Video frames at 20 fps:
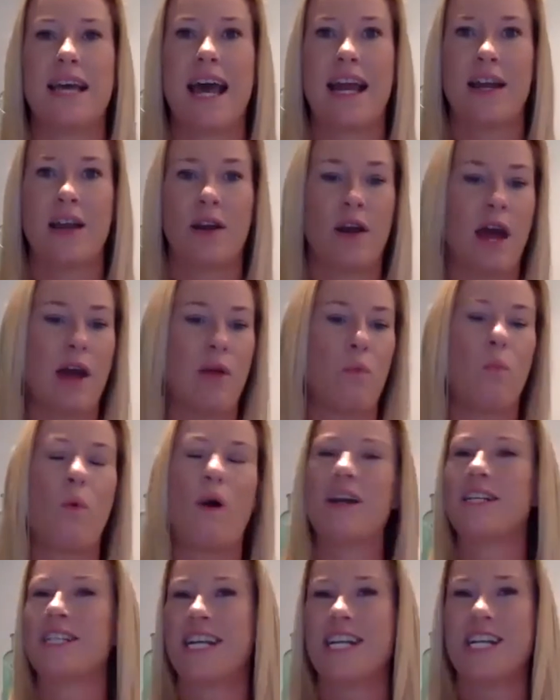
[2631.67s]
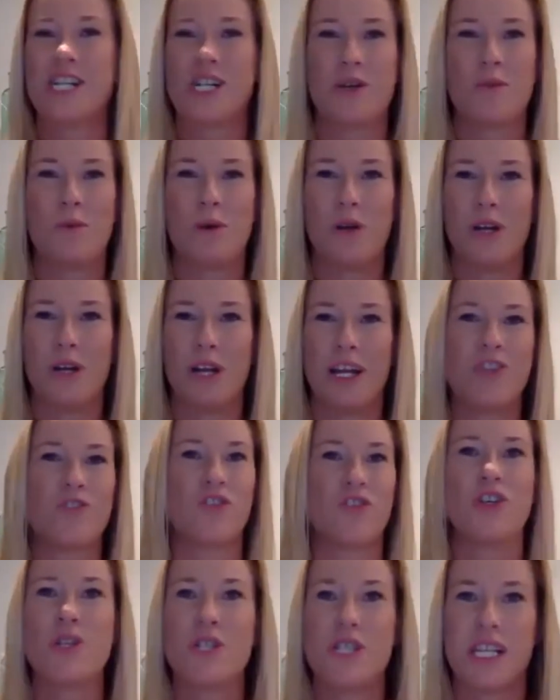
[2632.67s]
and one teacher will
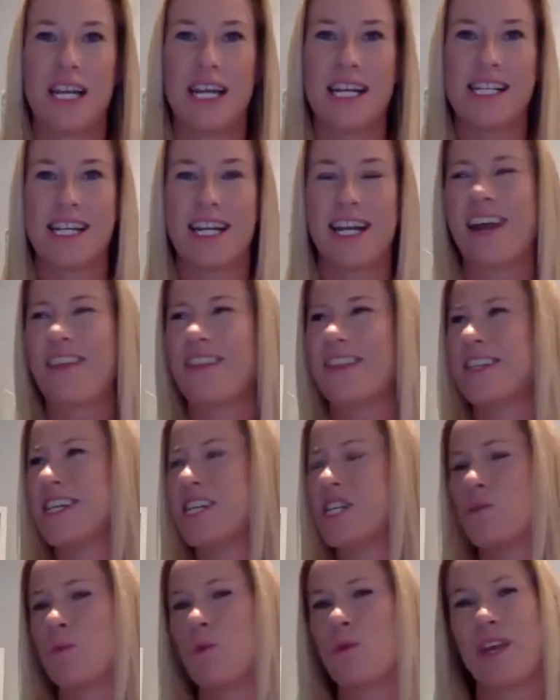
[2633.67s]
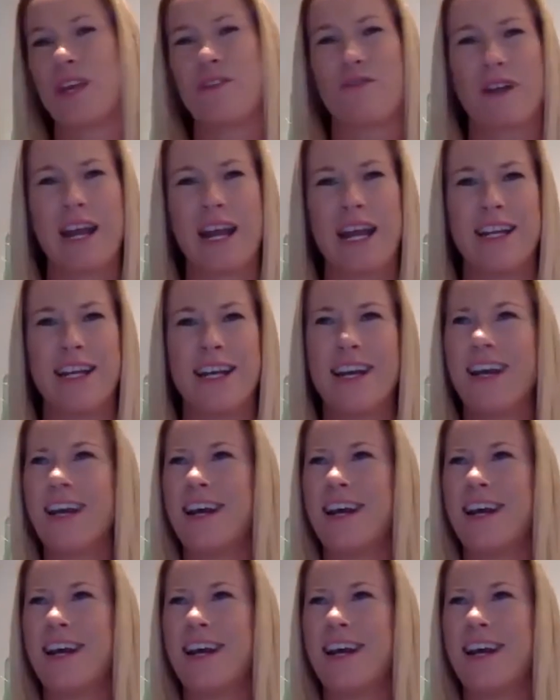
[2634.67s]
introduce the lesson, another teacher will then read